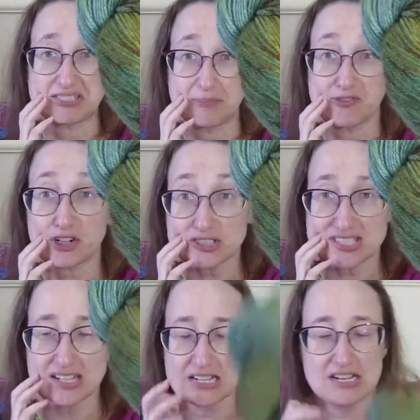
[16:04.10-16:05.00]
up
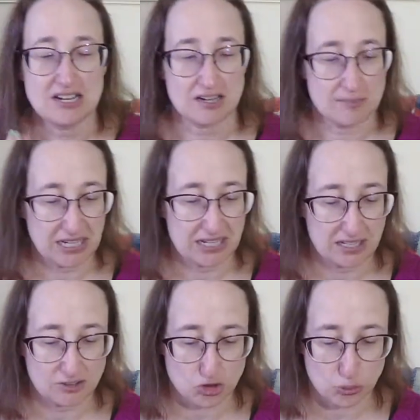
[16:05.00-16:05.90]
first. It
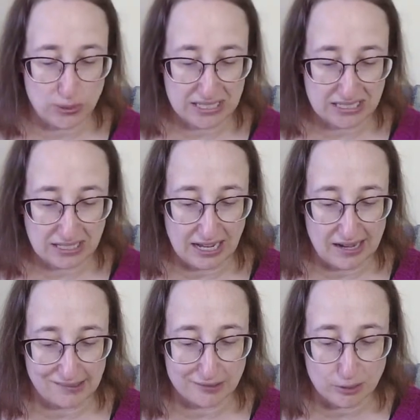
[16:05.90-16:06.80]
is green
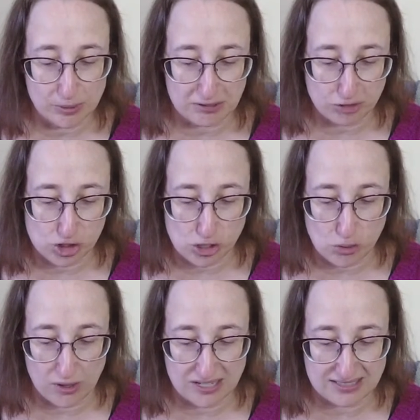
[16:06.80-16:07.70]
and a little bit of
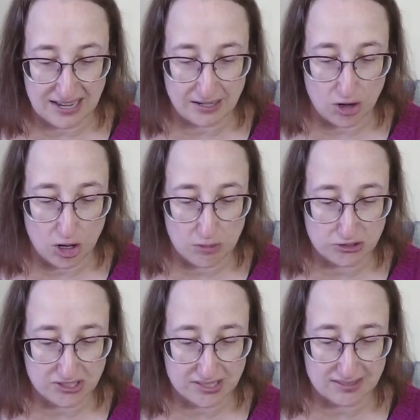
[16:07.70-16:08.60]
turquoise and
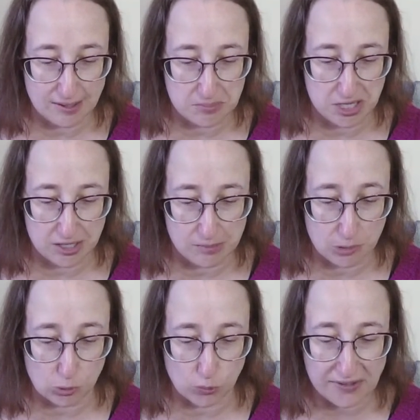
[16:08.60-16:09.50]
almost some
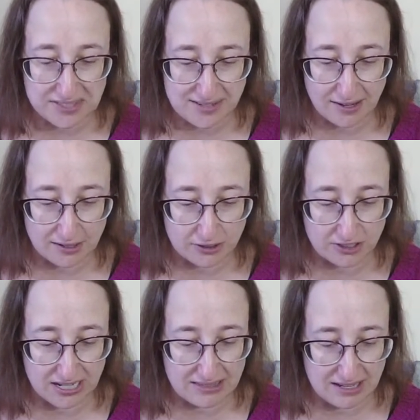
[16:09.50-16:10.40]
rust
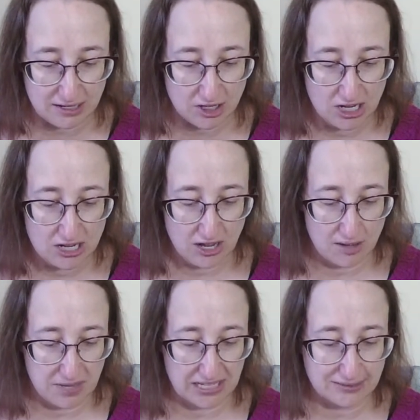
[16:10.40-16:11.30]
color in there.
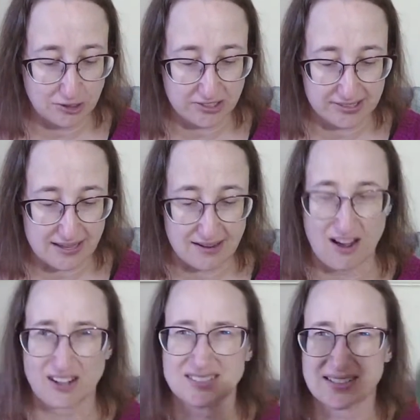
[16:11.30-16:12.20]
It looks like
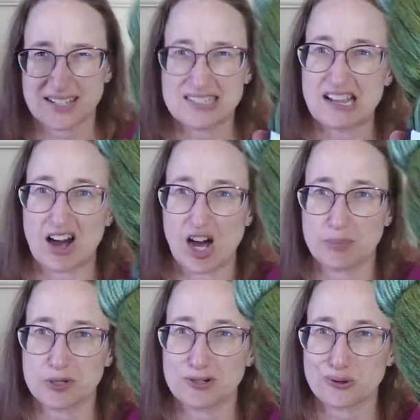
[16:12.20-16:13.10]
oxidizing
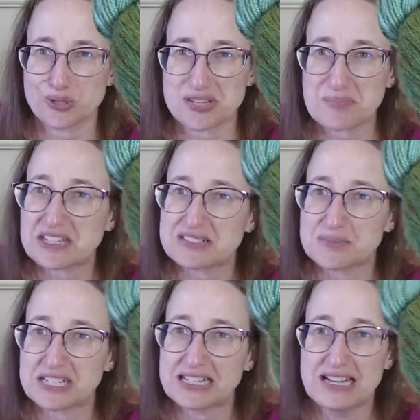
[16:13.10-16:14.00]
copper or something to me,